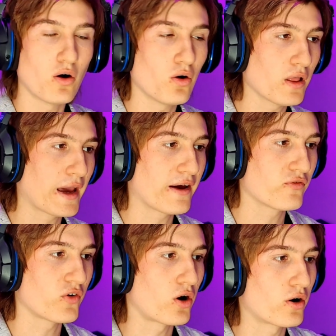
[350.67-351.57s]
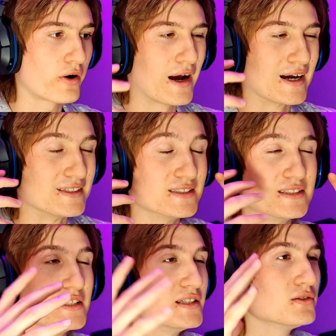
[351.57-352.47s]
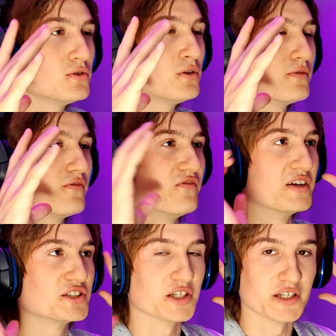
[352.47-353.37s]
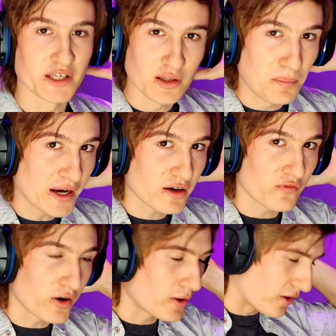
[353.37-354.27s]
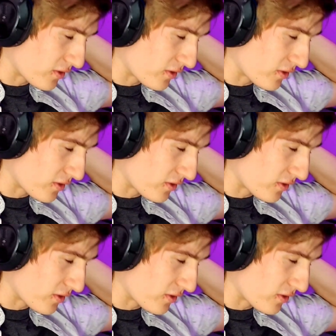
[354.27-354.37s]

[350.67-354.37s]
all have our ideal vision in the back of our